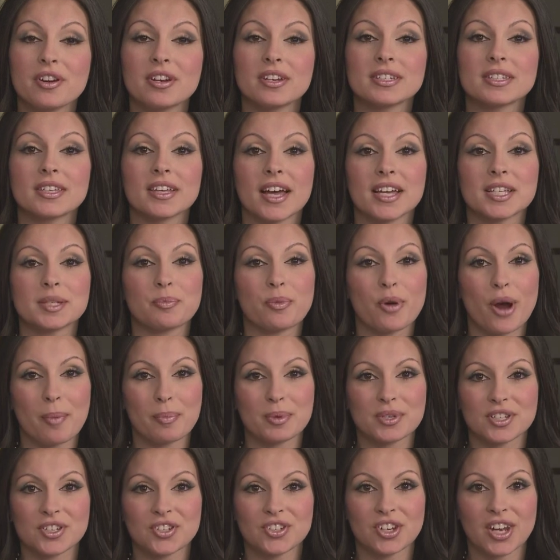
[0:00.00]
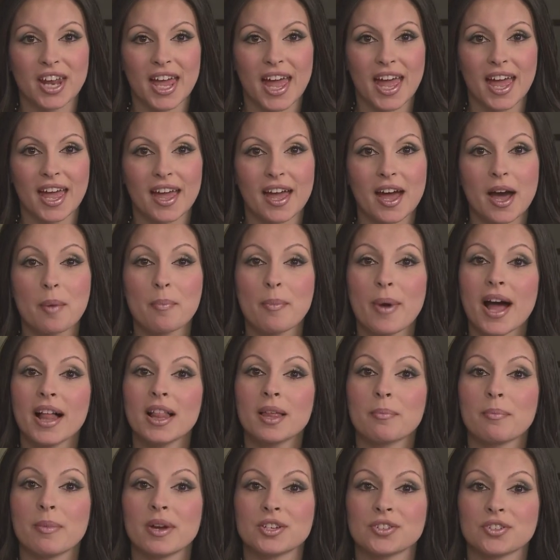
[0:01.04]
to discuss Proposition A, a
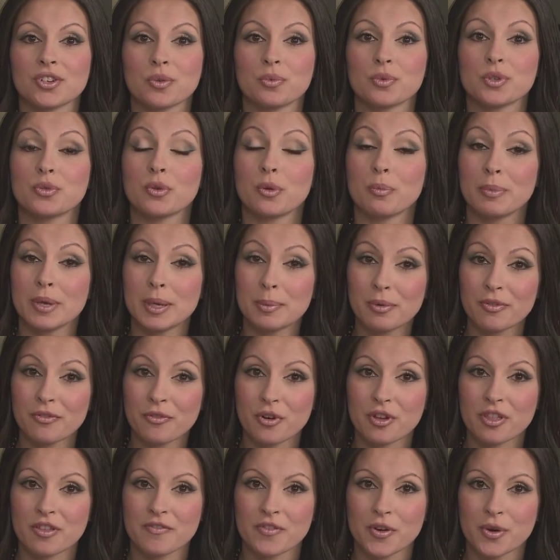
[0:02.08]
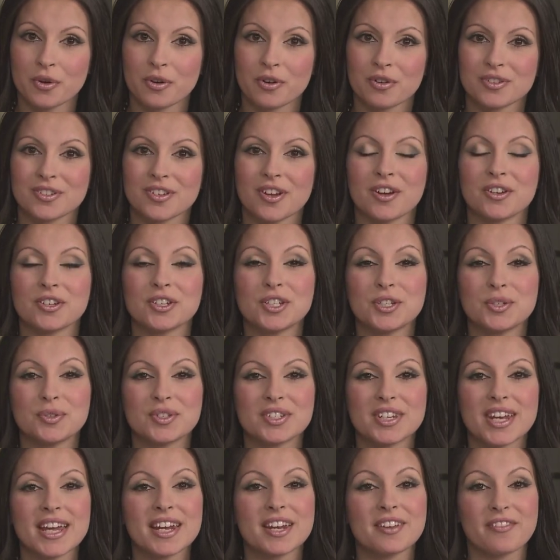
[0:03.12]
ballot measure which will be before the voters on
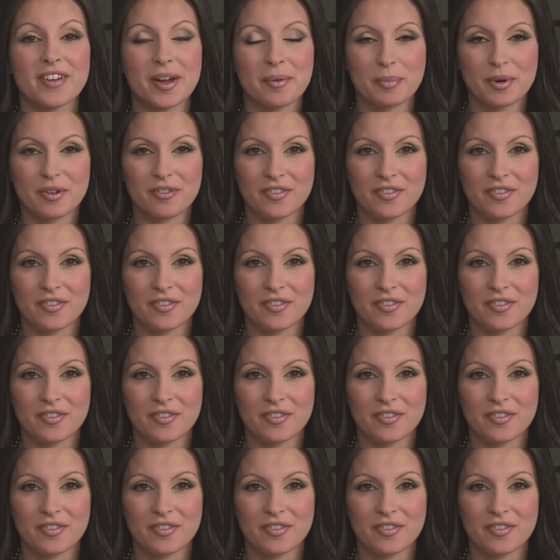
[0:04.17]
Tuesday, November